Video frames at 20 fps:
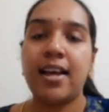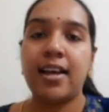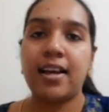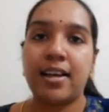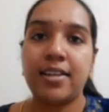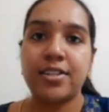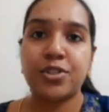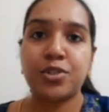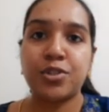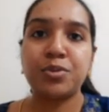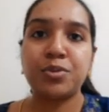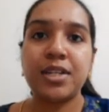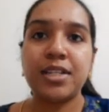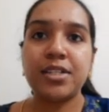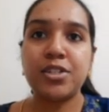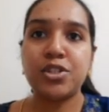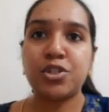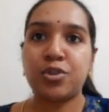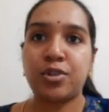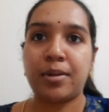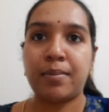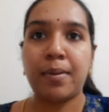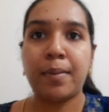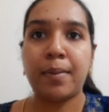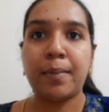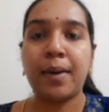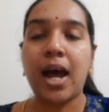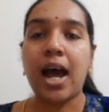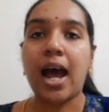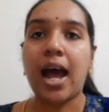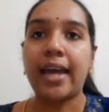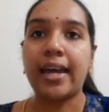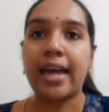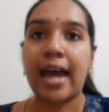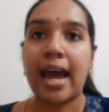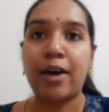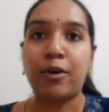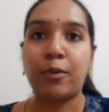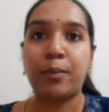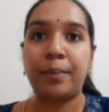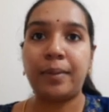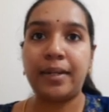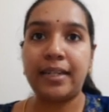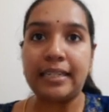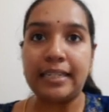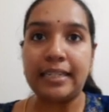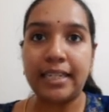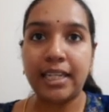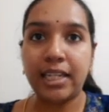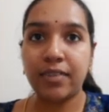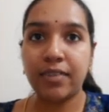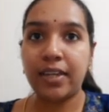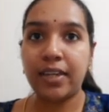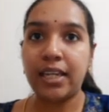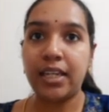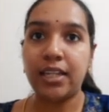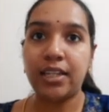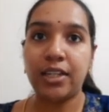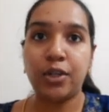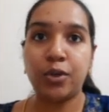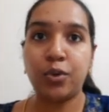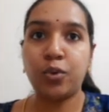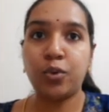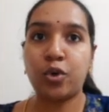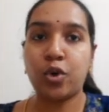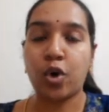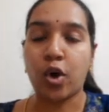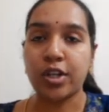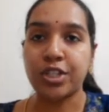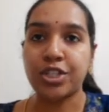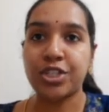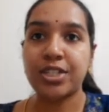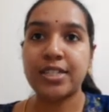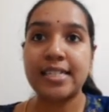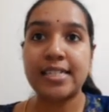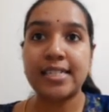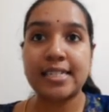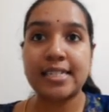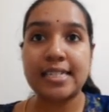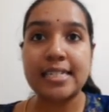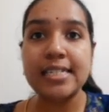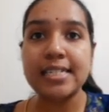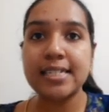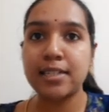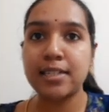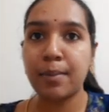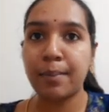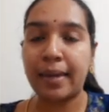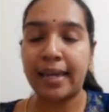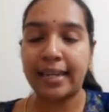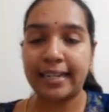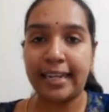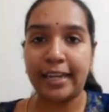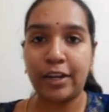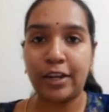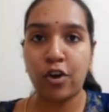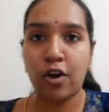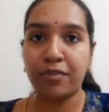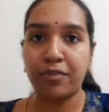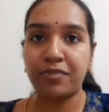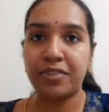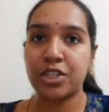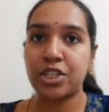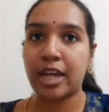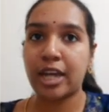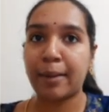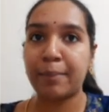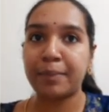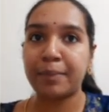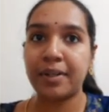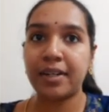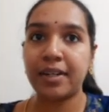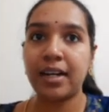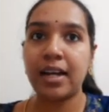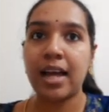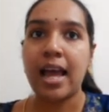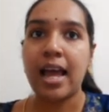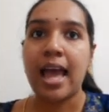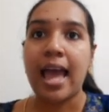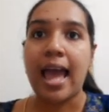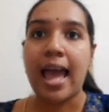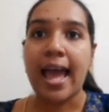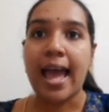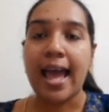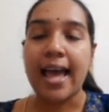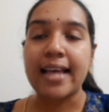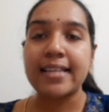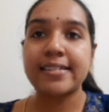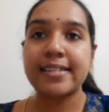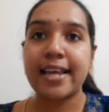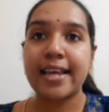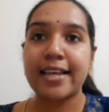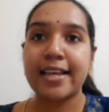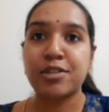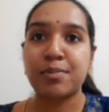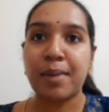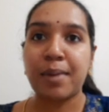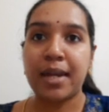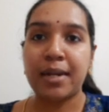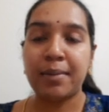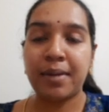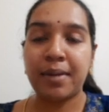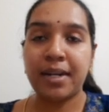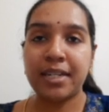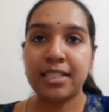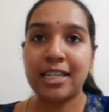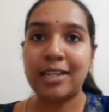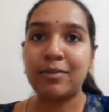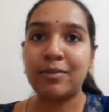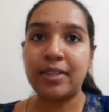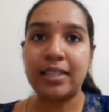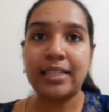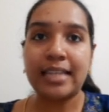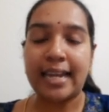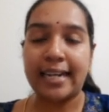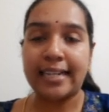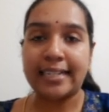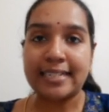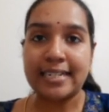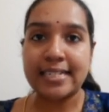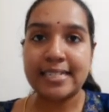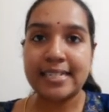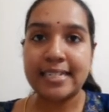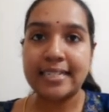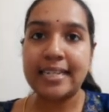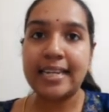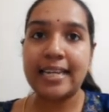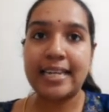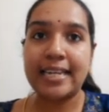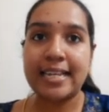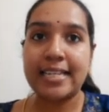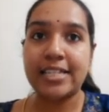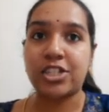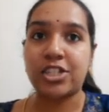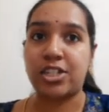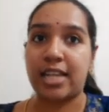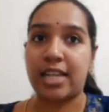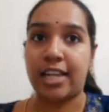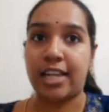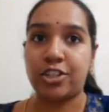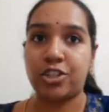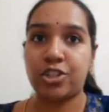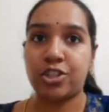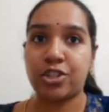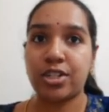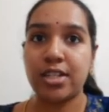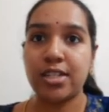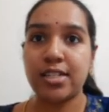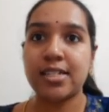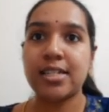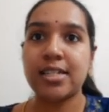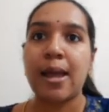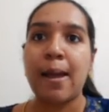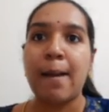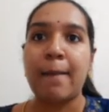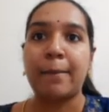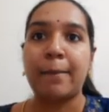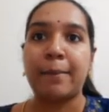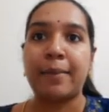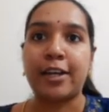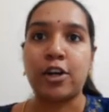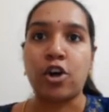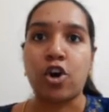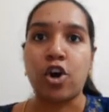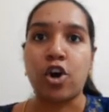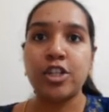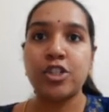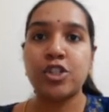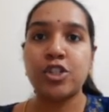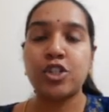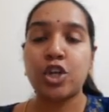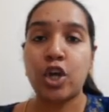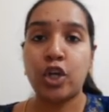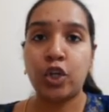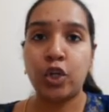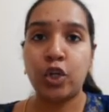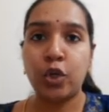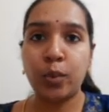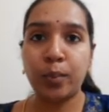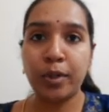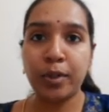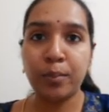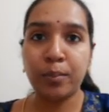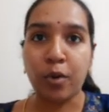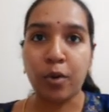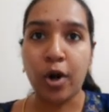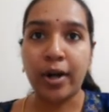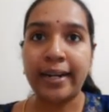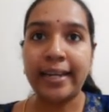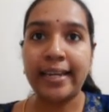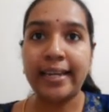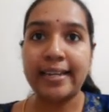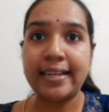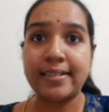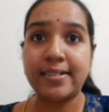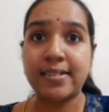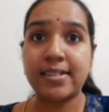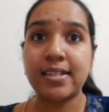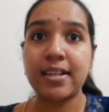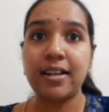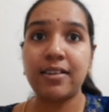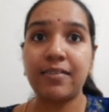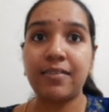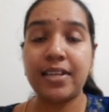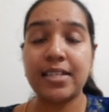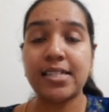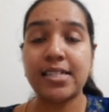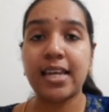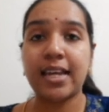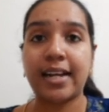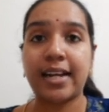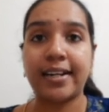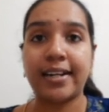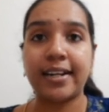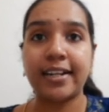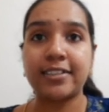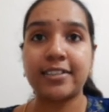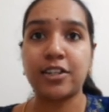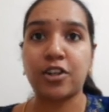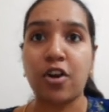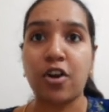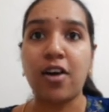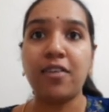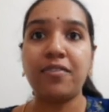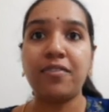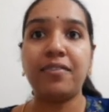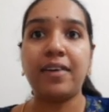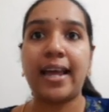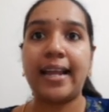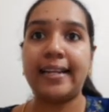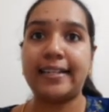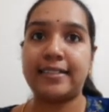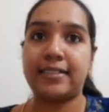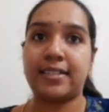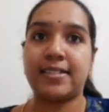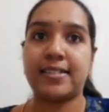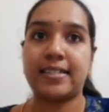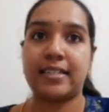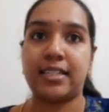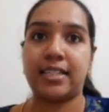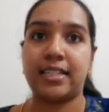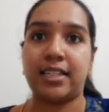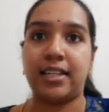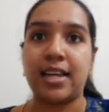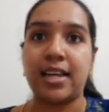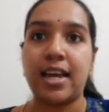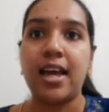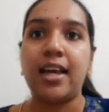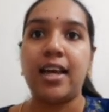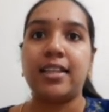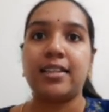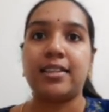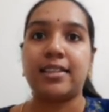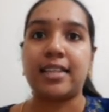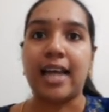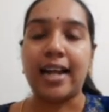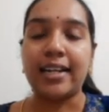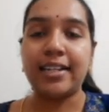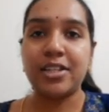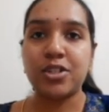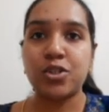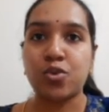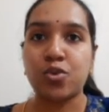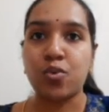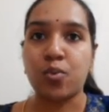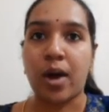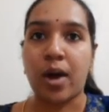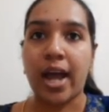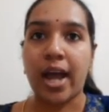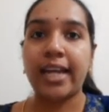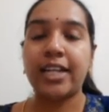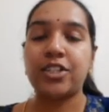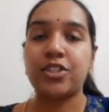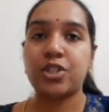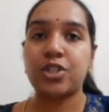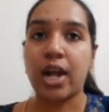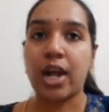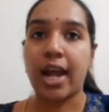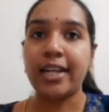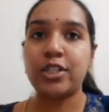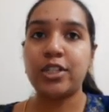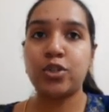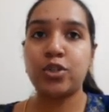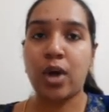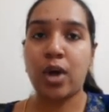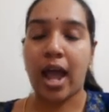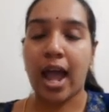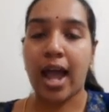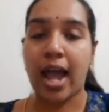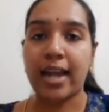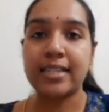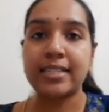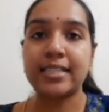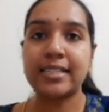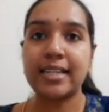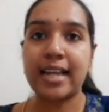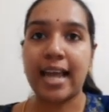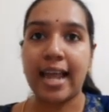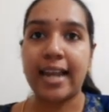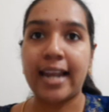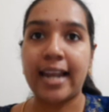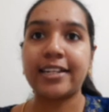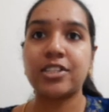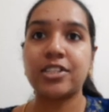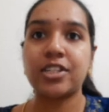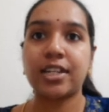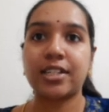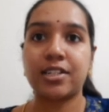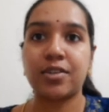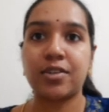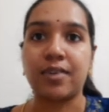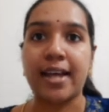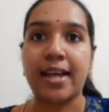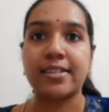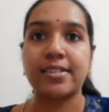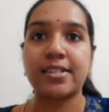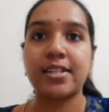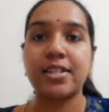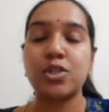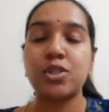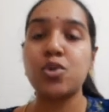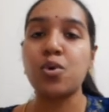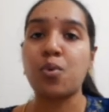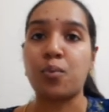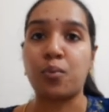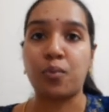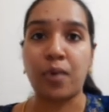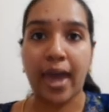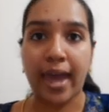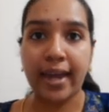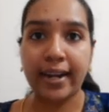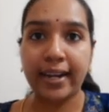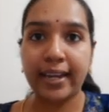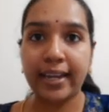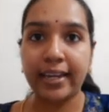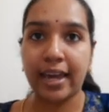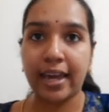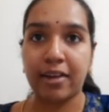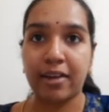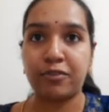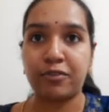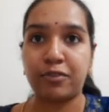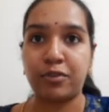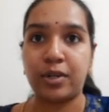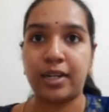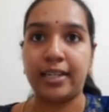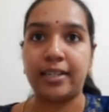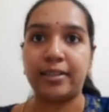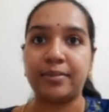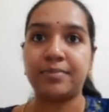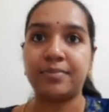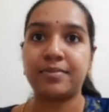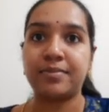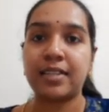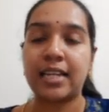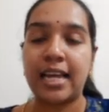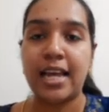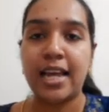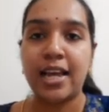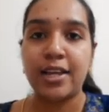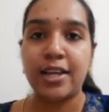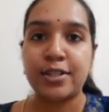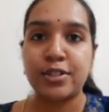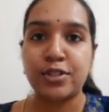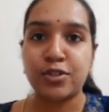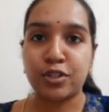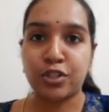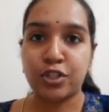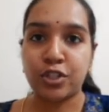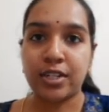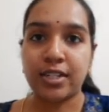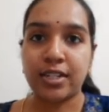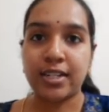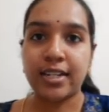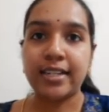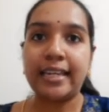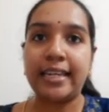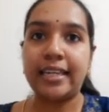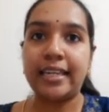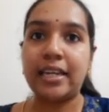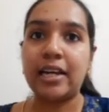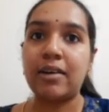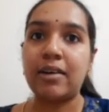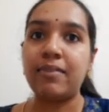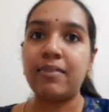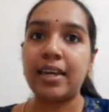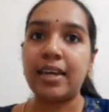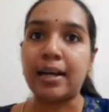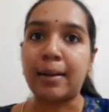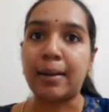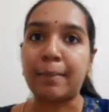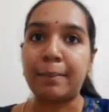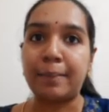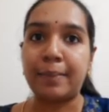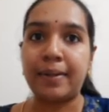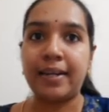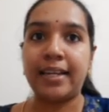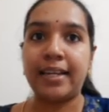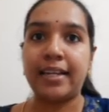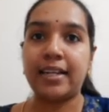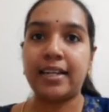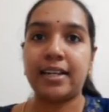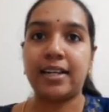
Students, you remember I have been giving you cautions since the beginning of the chapter as experimenting with electricity is dangerous because human body itself is a conductor of electricity. That is why try to handle electric devices very carefully. So children, here we complete